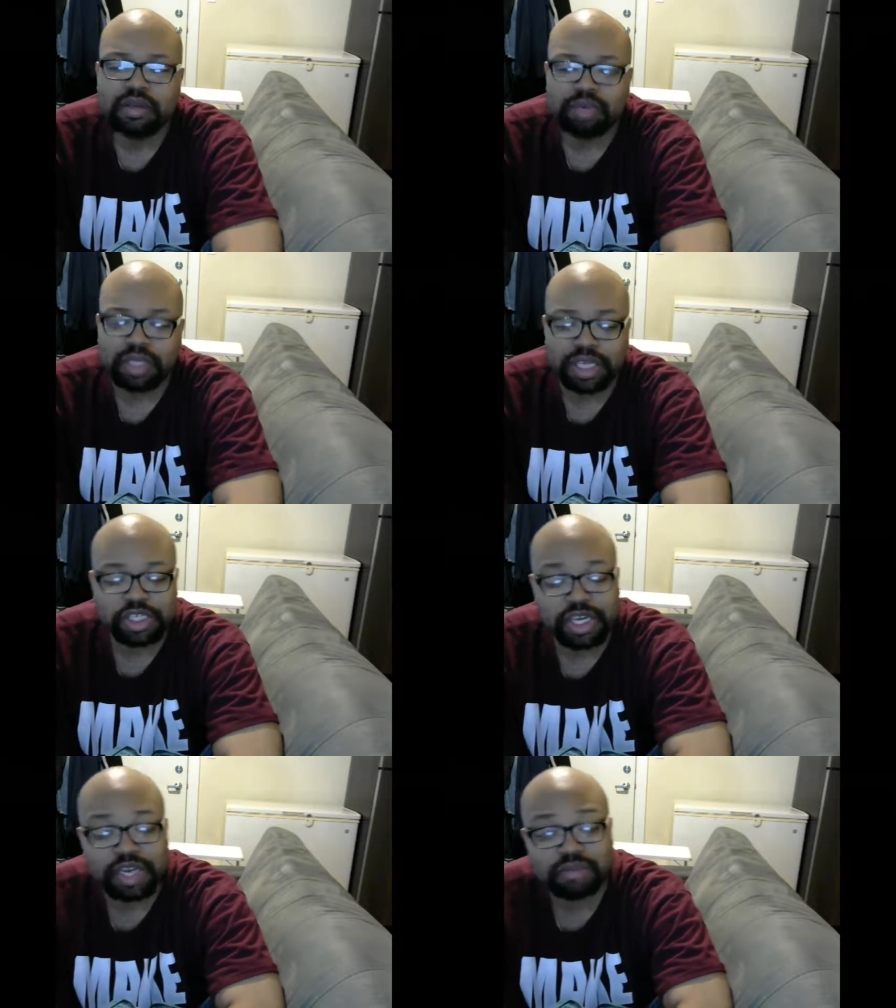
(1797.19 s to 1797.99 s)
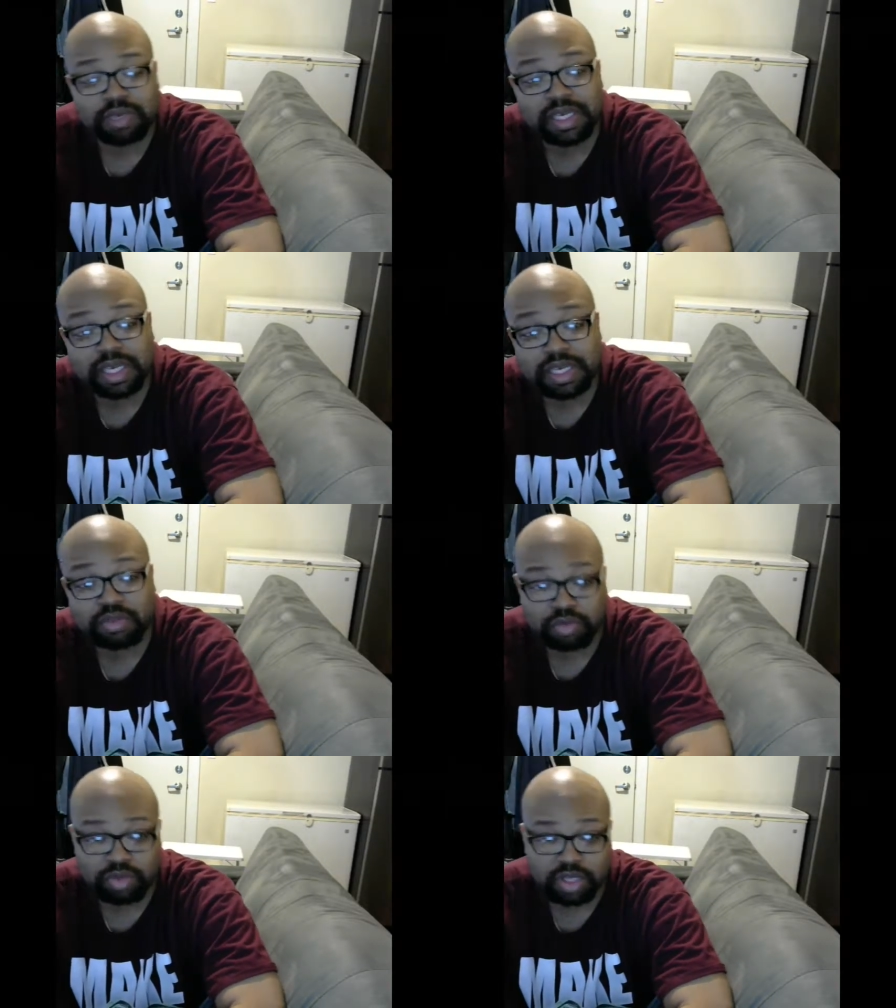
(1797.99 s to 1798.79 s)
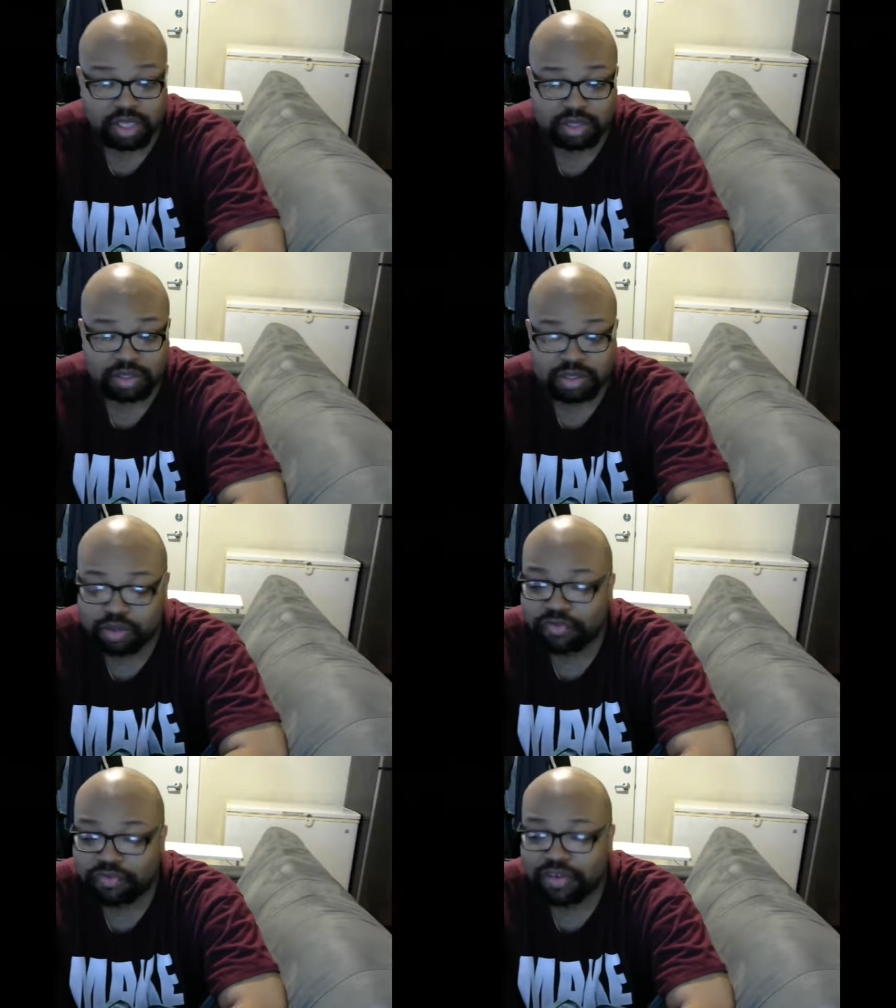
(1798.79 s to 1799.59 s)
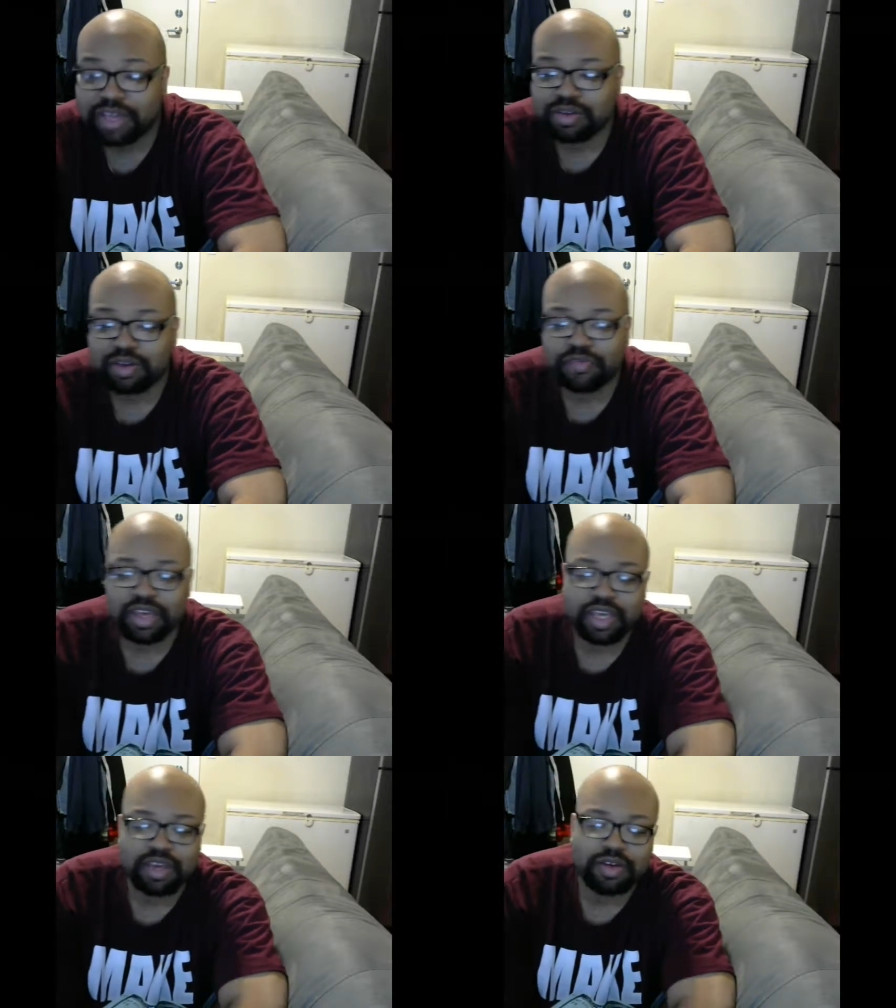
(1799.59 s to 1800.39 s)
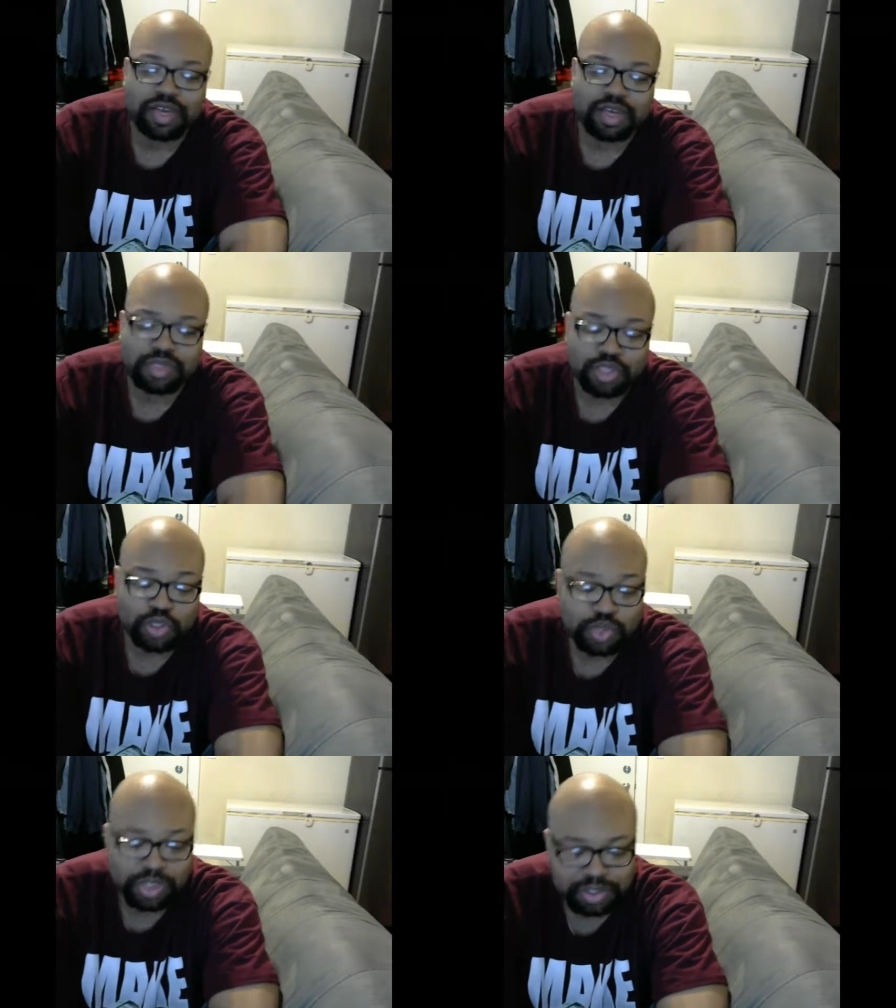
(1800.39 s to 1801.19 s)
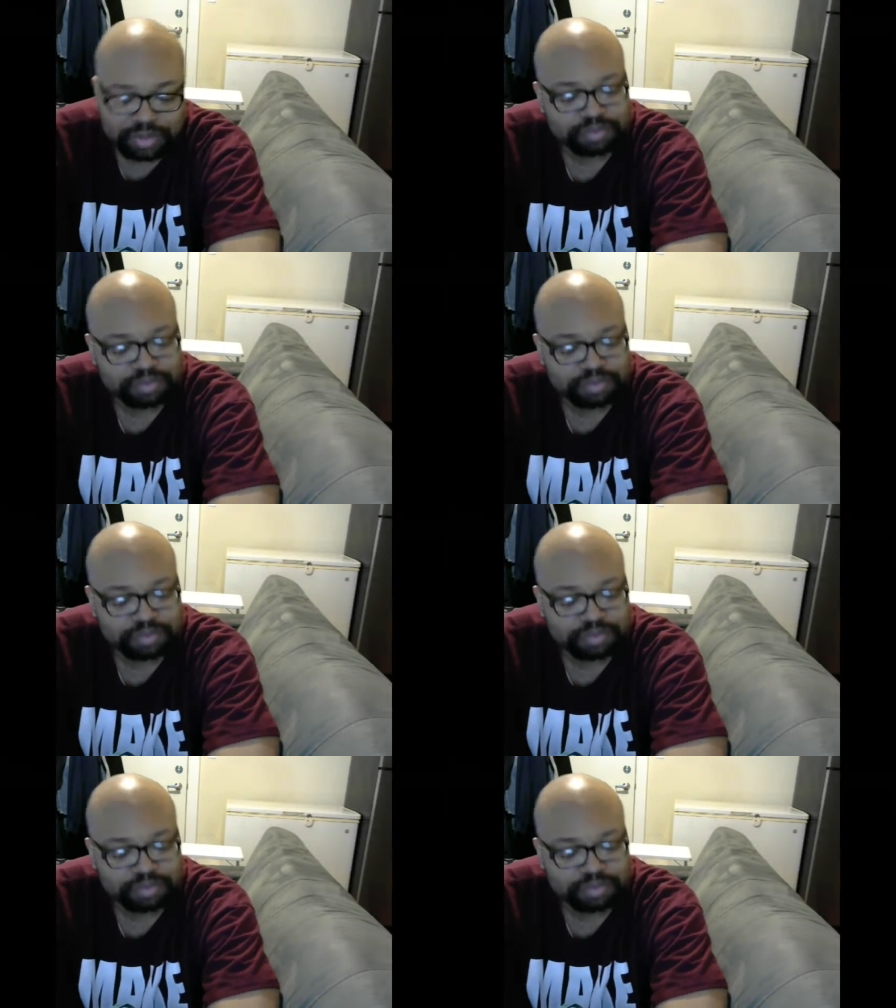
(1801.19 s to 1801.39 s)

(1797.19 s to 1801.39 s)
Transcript: but they should not be into the heel. So the fact of a heel keeps losing,